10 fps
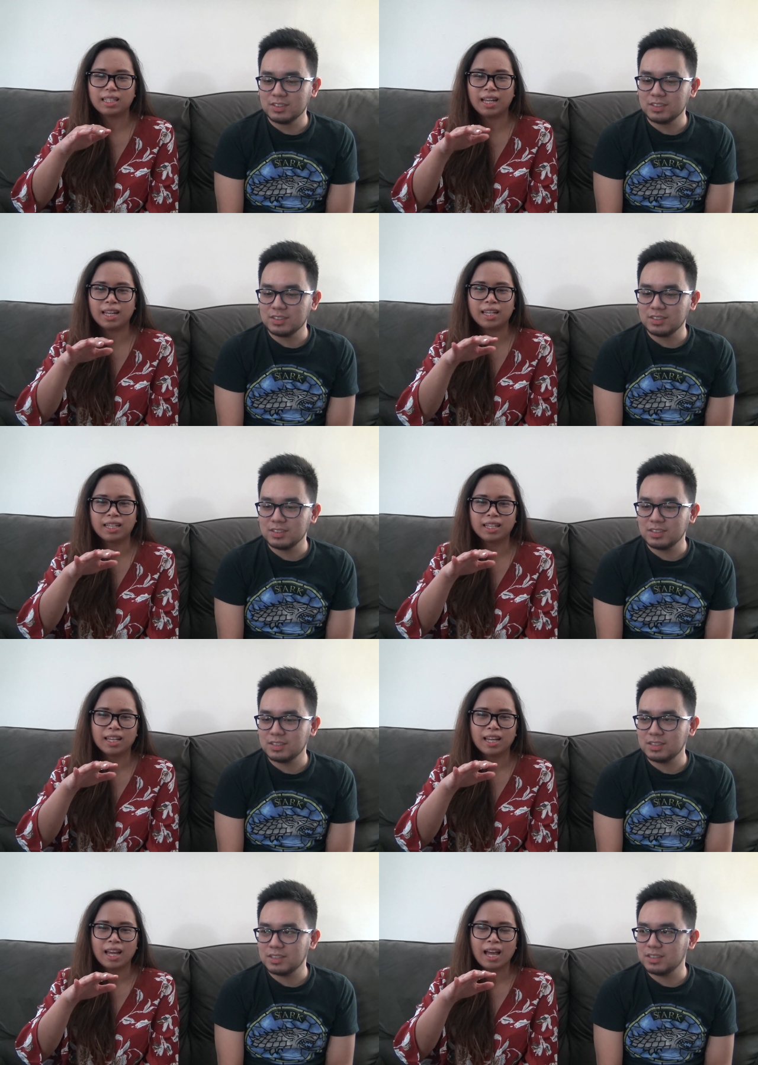Speaker 1: like,
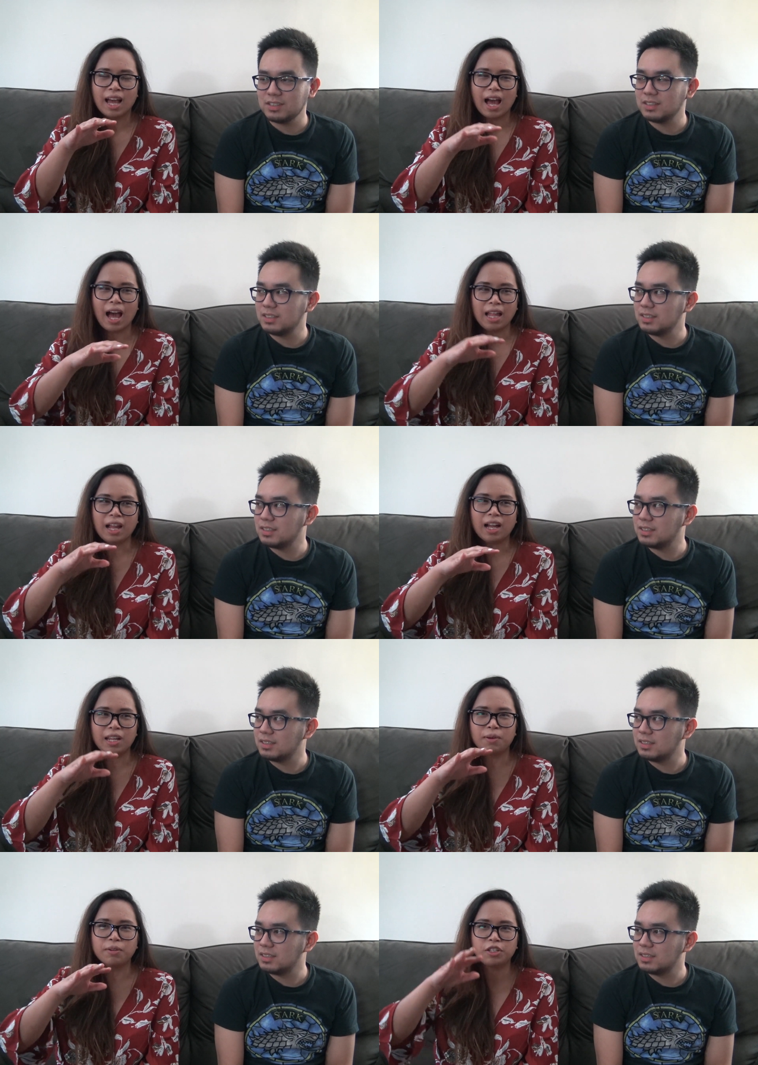I thought
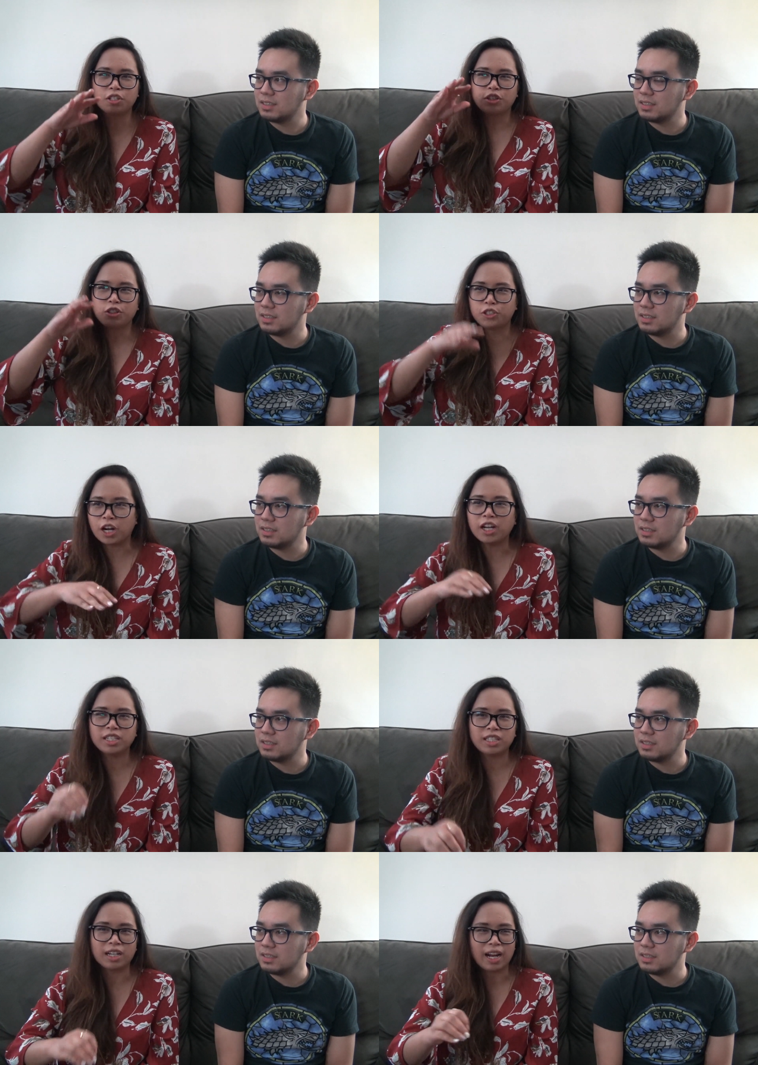he was
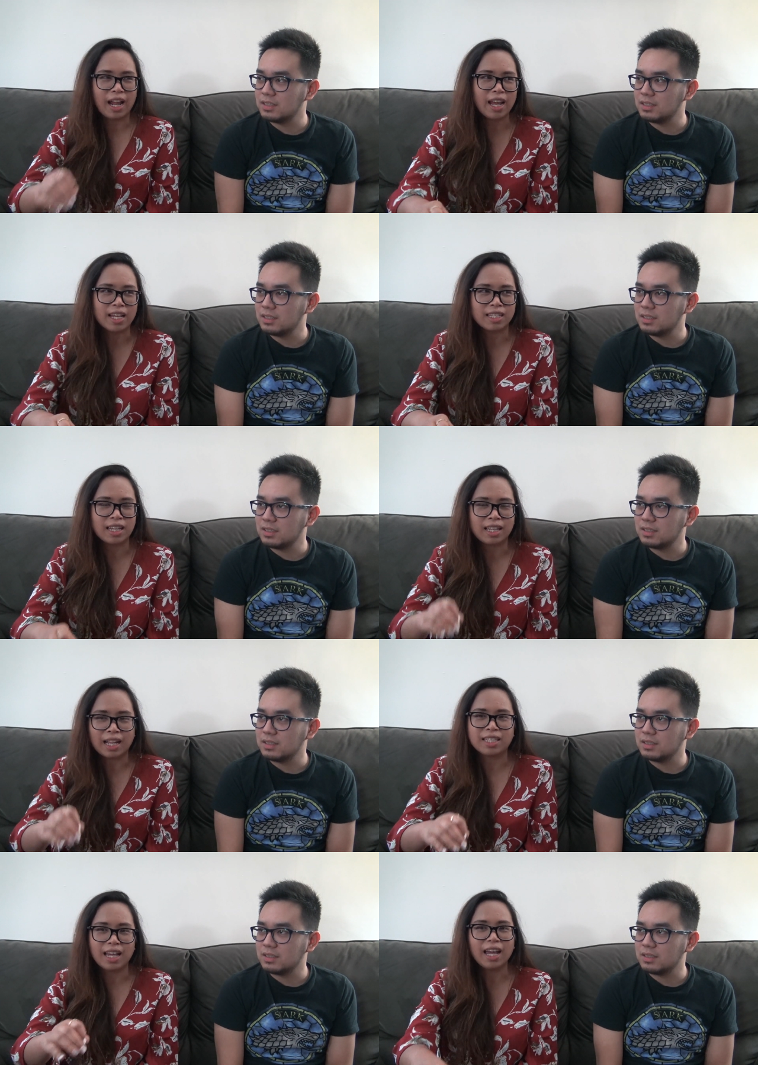just their ace. Like,
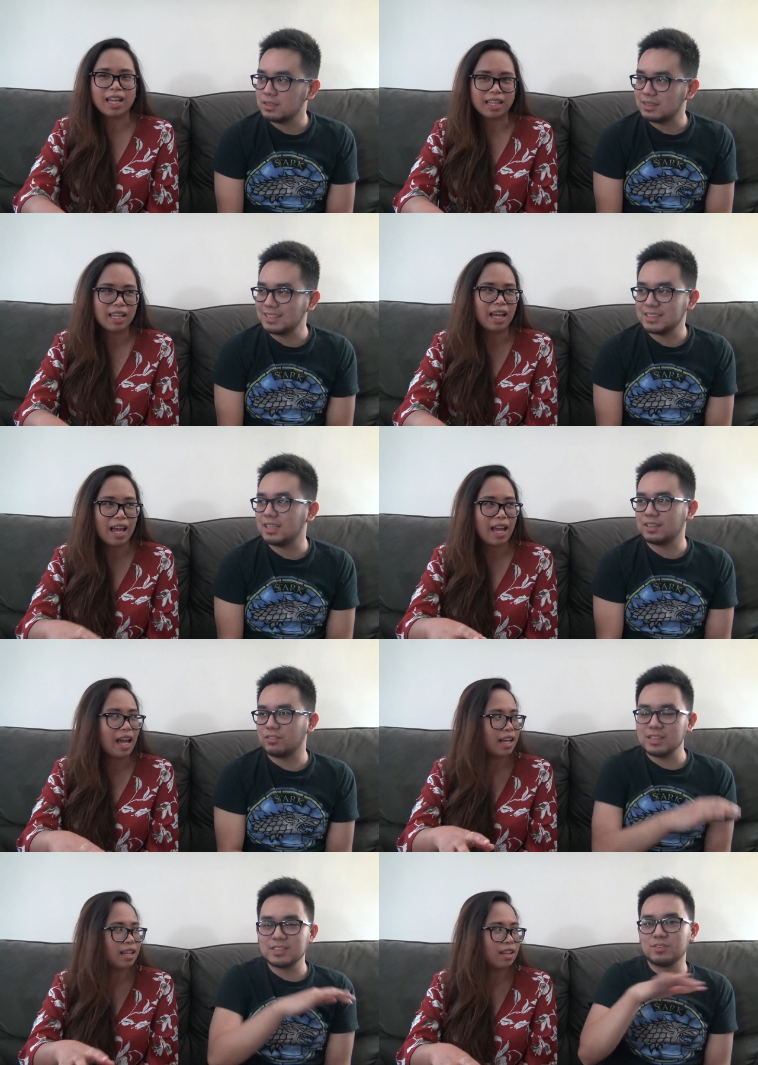that's it.
Speaker 2: That's it. The
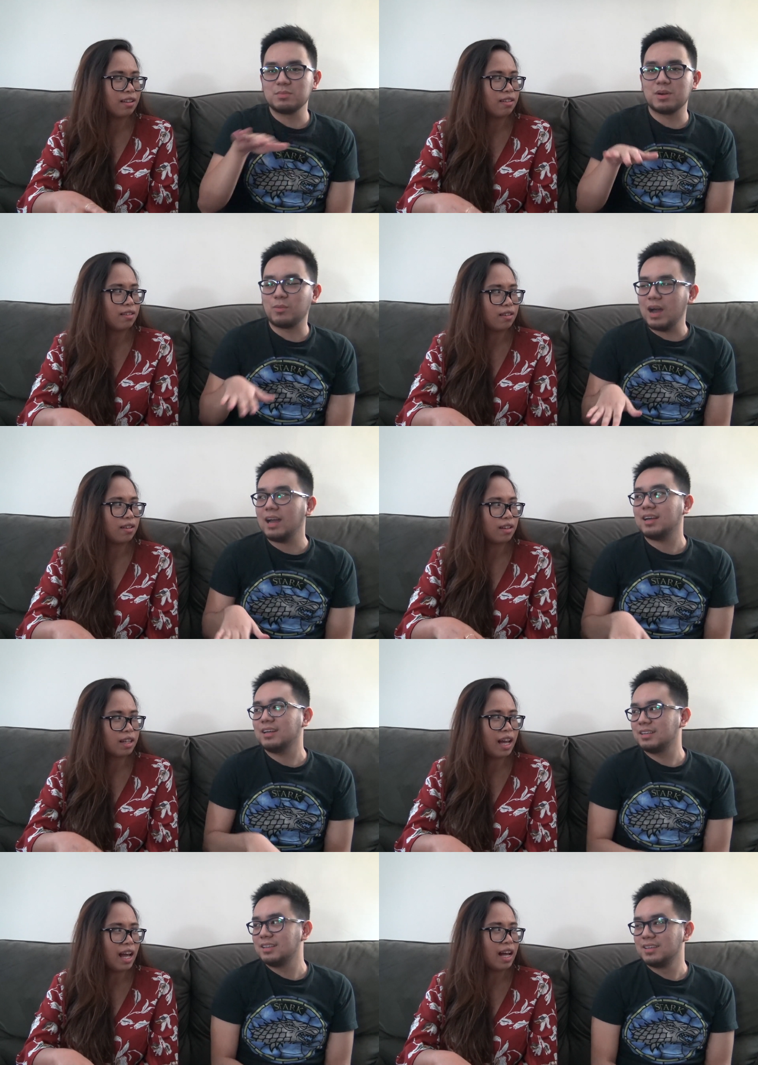rest of them are whack.
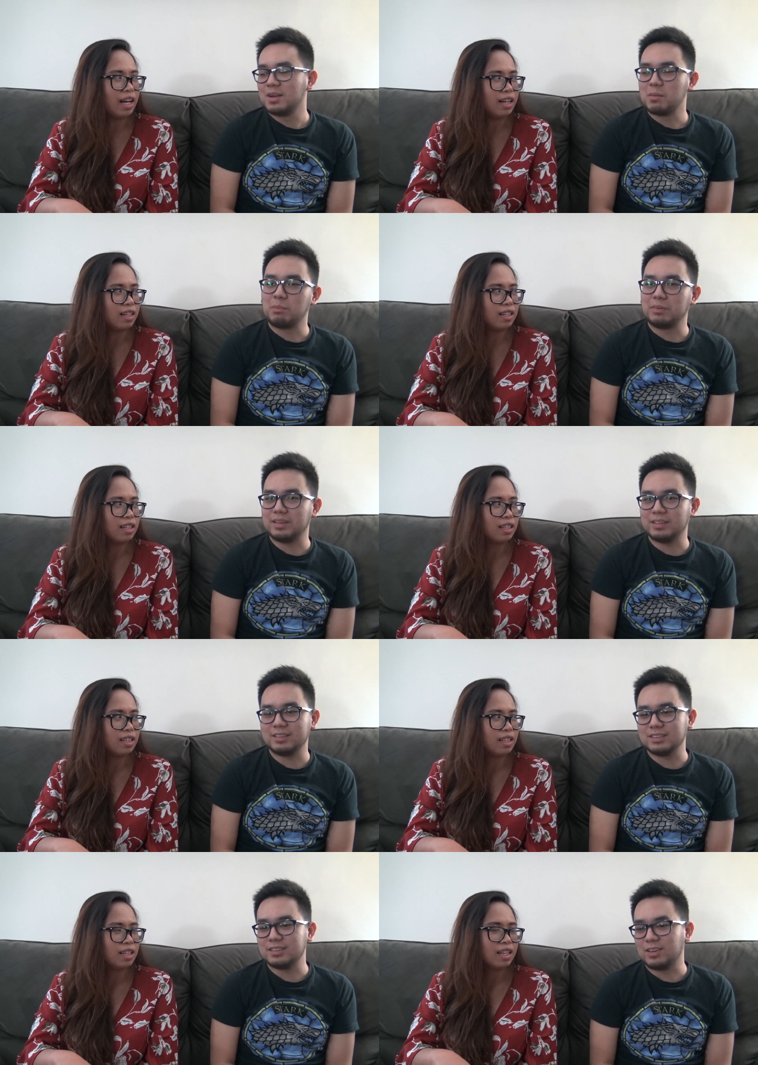Yeah. But
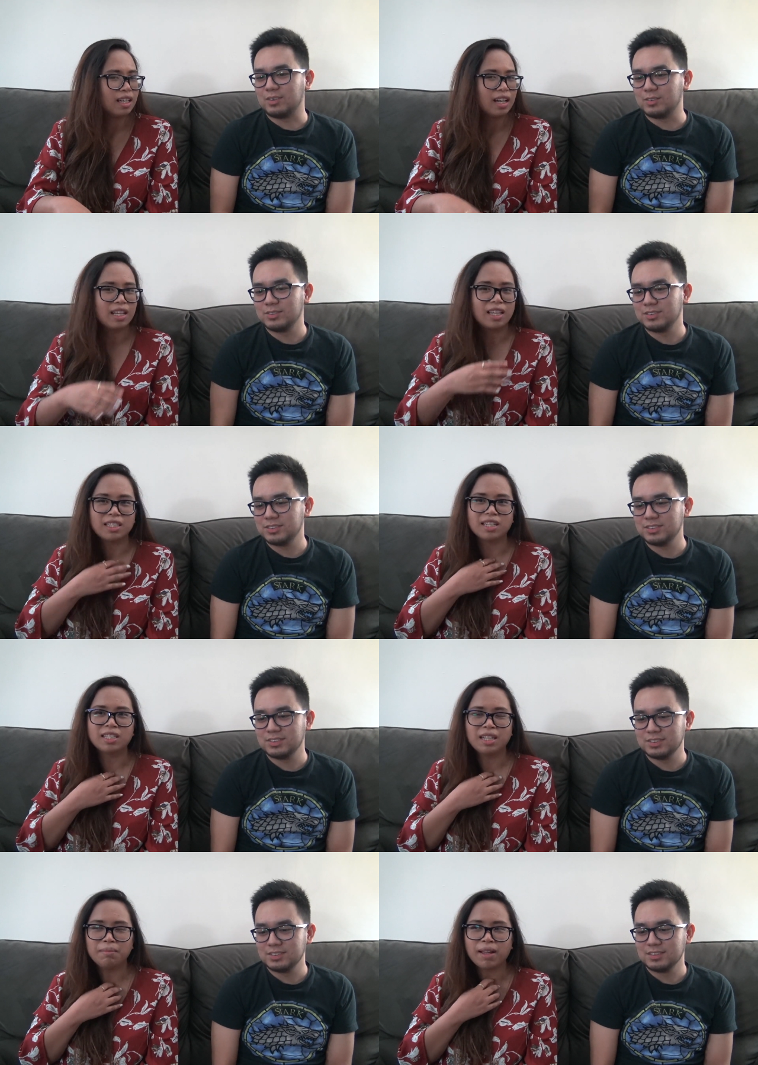no.
Speaker 1: It doesn't
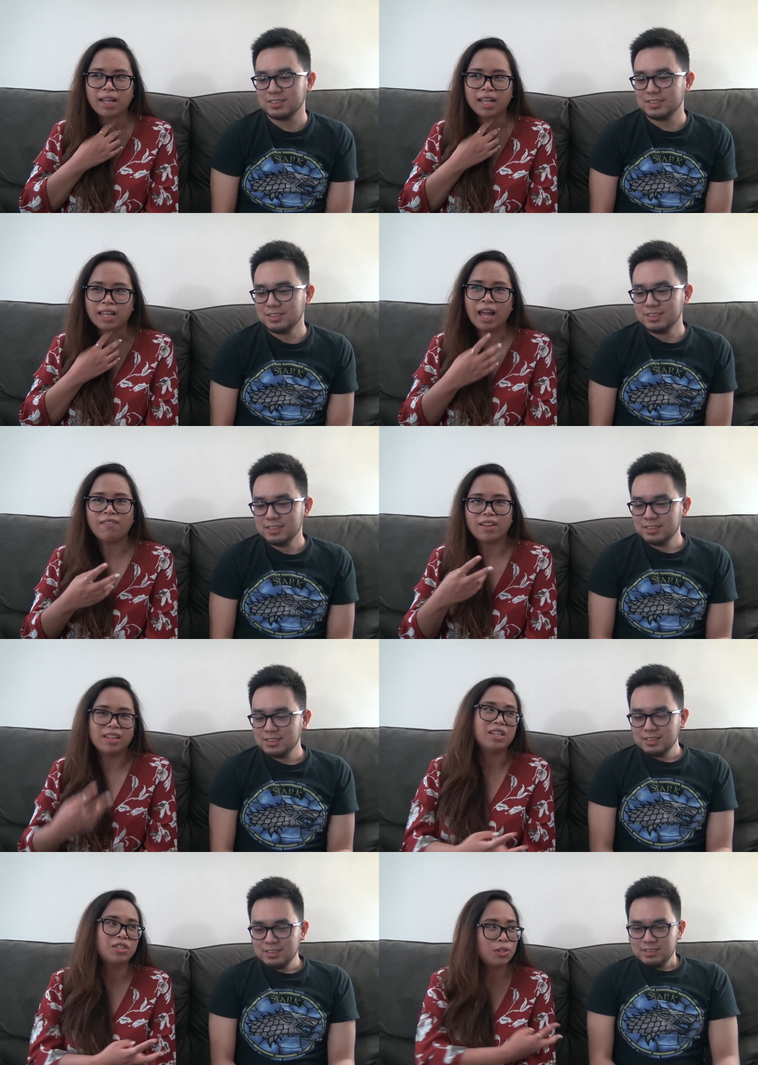seem like it. They have at
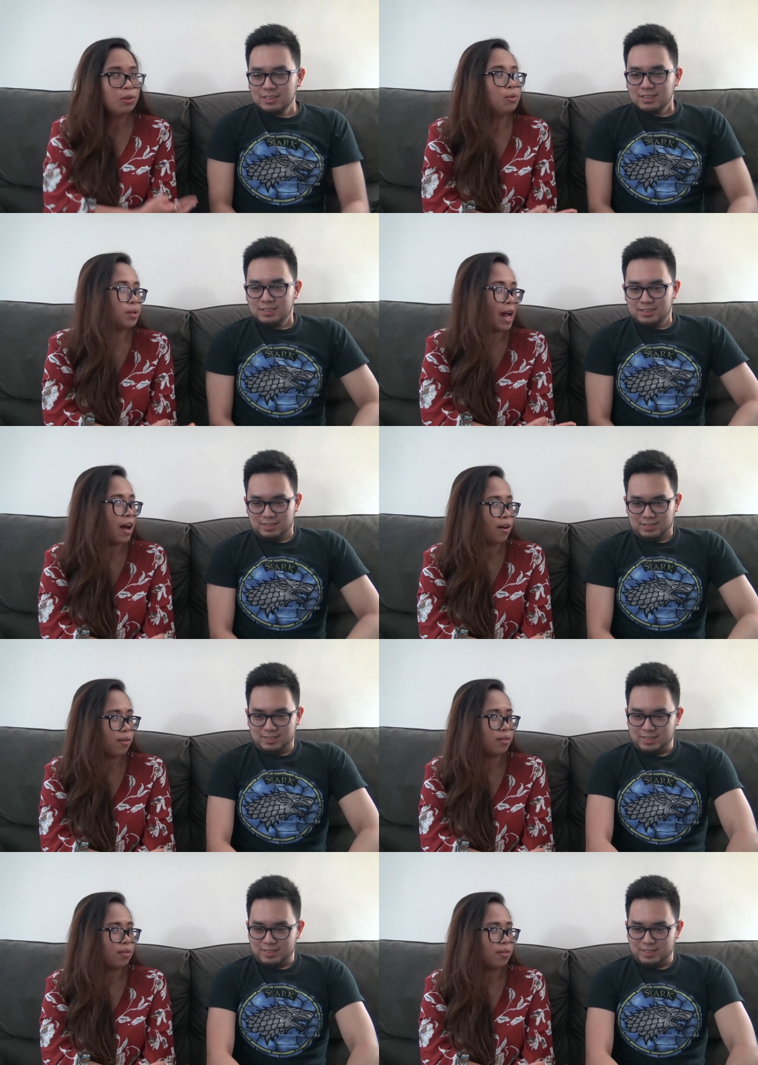least two now.